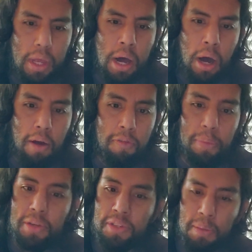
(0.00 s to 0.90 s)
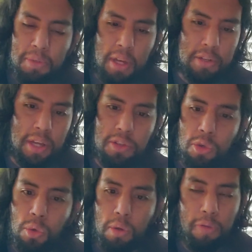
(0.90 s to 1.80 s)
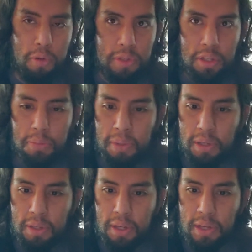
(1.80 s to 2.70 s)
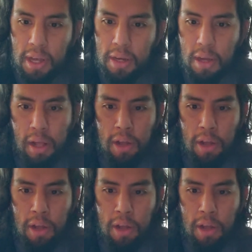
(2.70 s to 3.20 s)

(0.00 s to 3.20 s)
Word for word: Uh, from that same set, Tentacool, first edition PSA 10,